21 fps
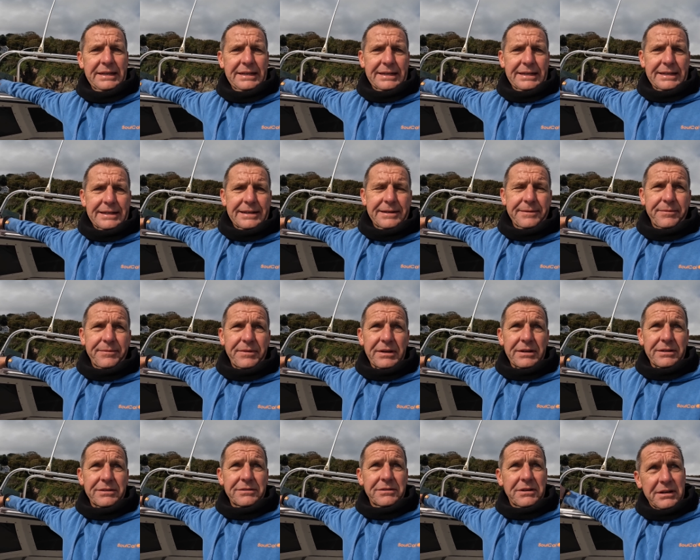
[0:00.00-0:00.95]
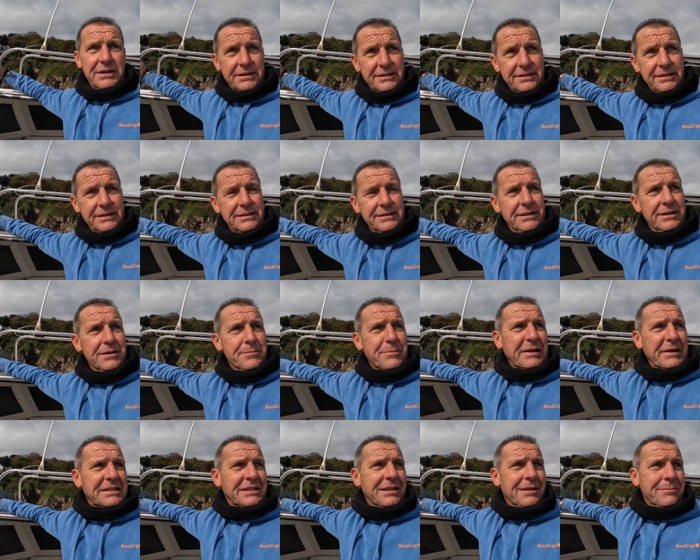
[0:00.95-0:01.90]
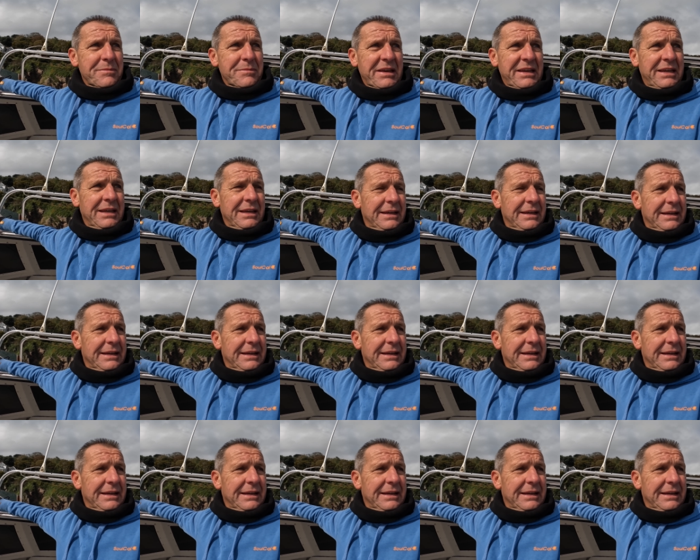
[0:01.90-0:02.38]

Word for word: uh, that are uh, that, that, are better than me.